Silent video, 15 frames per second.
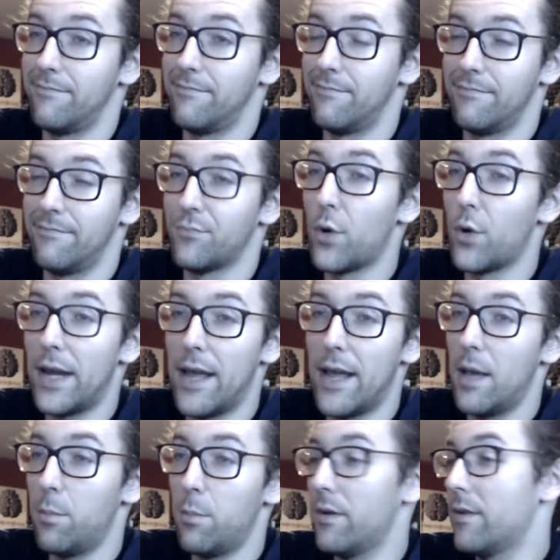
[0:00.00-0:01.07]
What
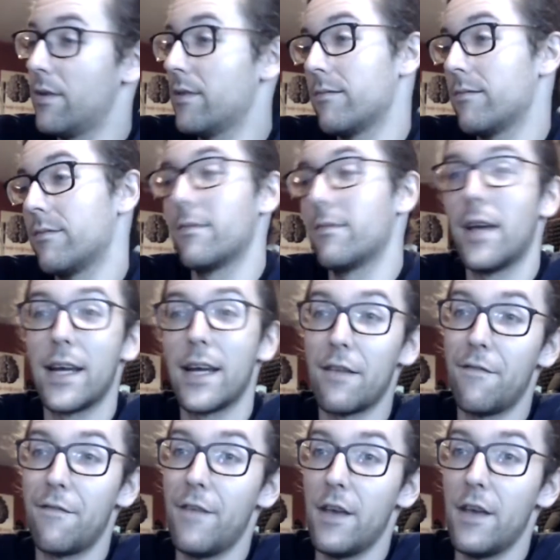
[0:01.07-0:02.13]
happened? I got
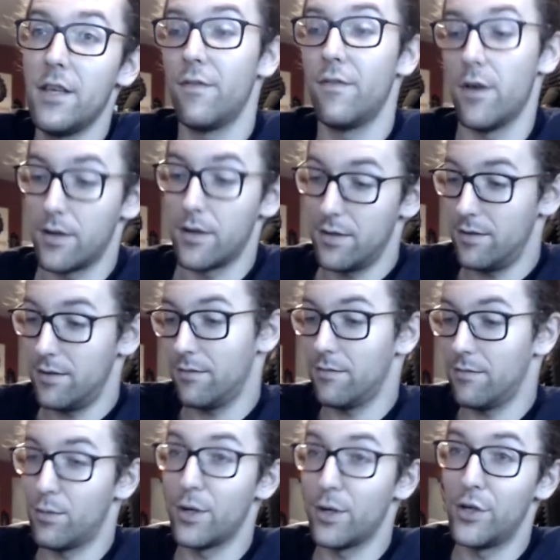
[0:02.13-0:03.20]
face fucked. I'm
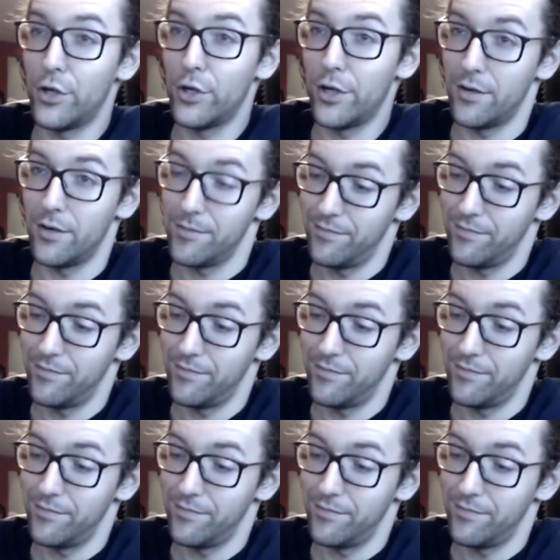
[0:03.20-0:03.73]
pretty sure.